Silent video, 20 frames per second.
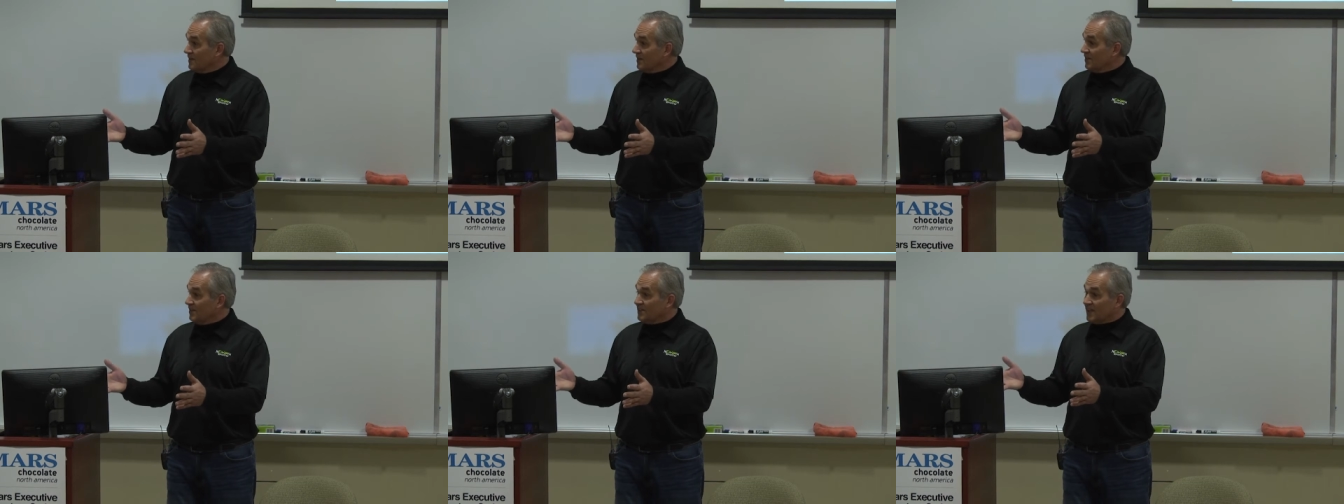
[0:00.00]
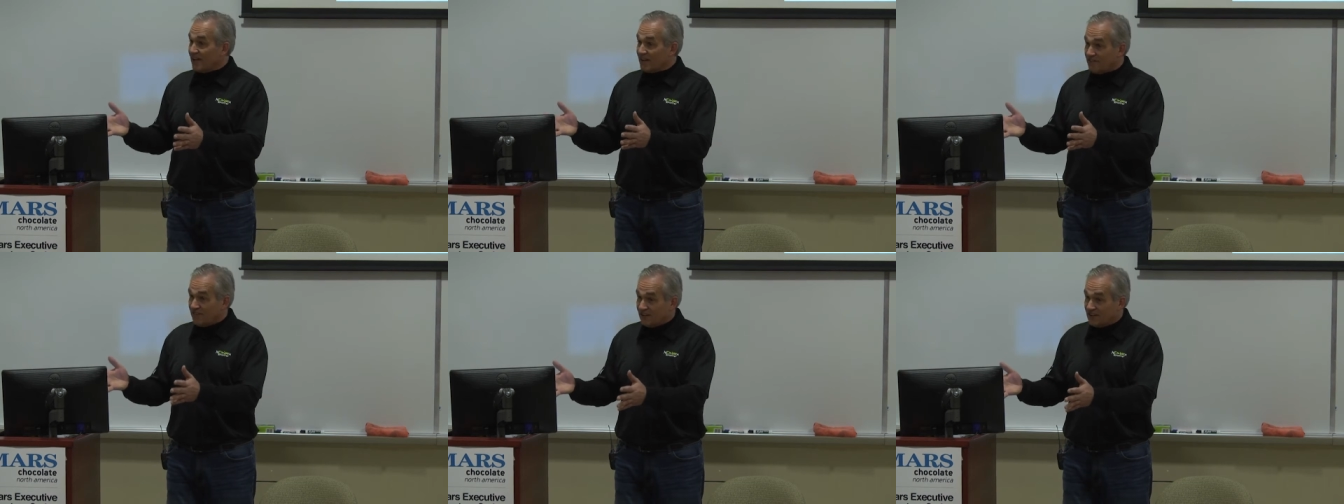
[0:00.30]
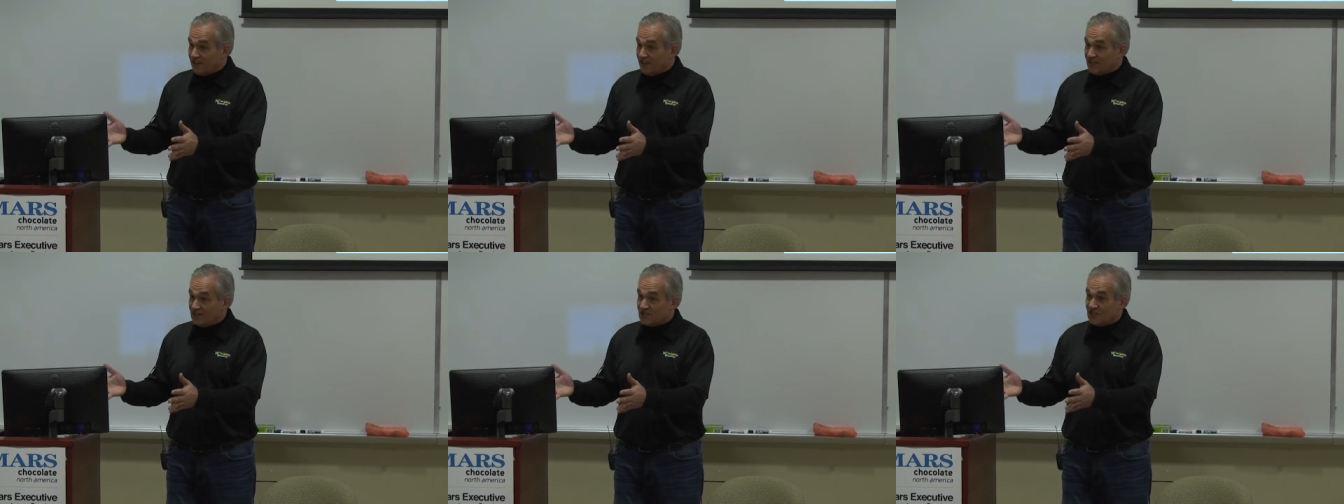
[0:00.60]
You take
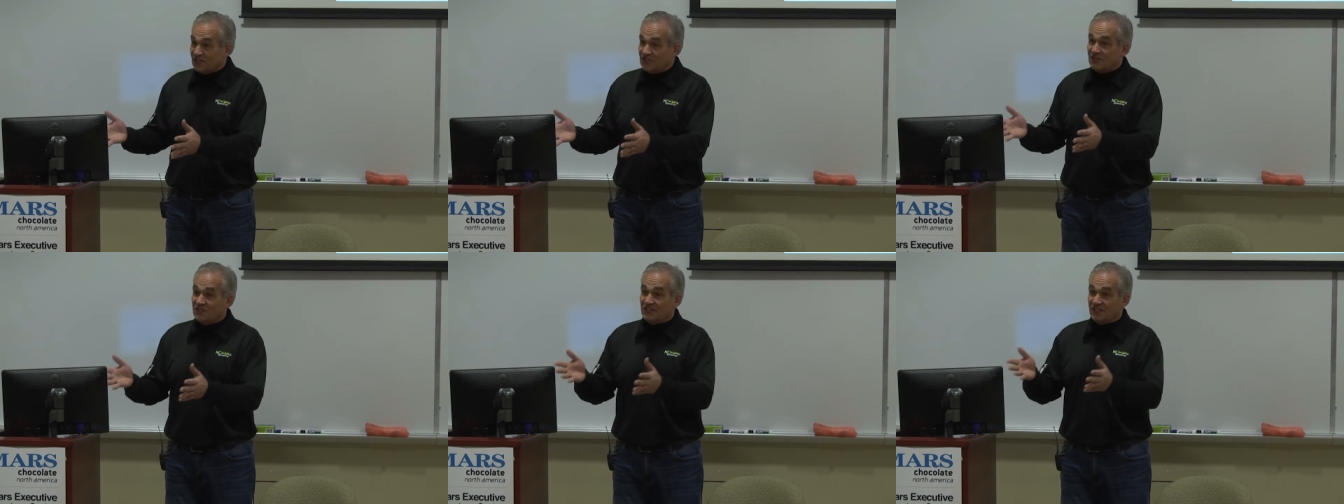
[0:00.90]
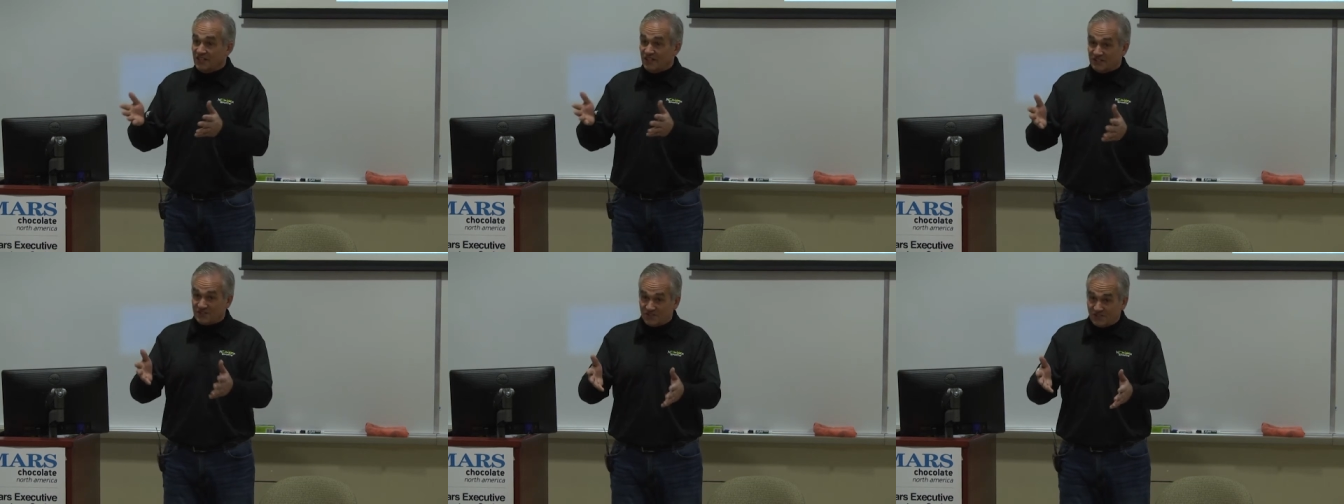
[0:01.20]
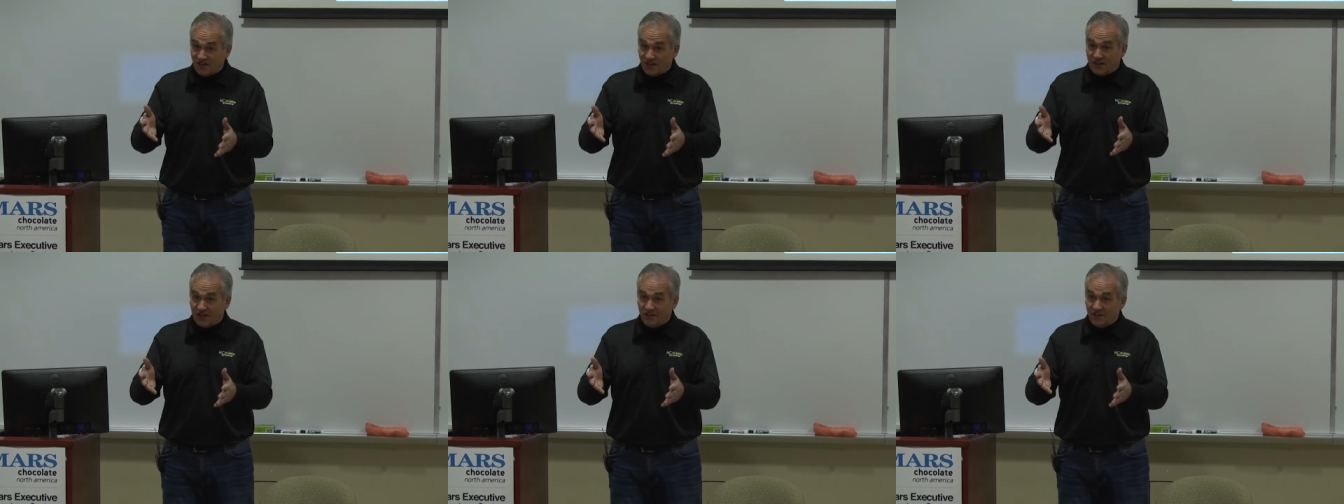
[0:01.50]
vacation, you get
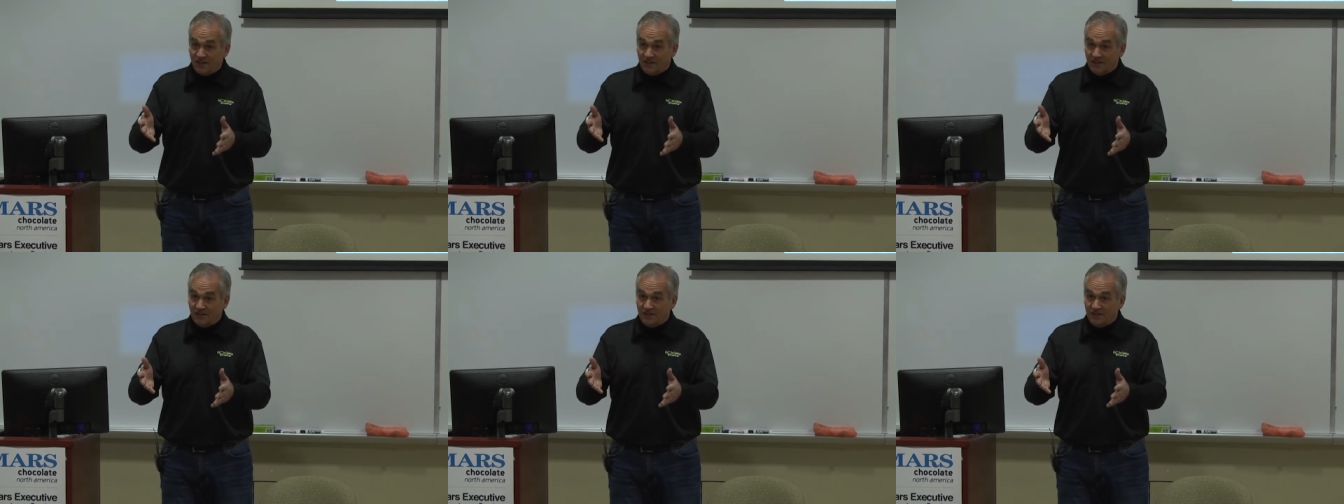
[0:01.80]
sick.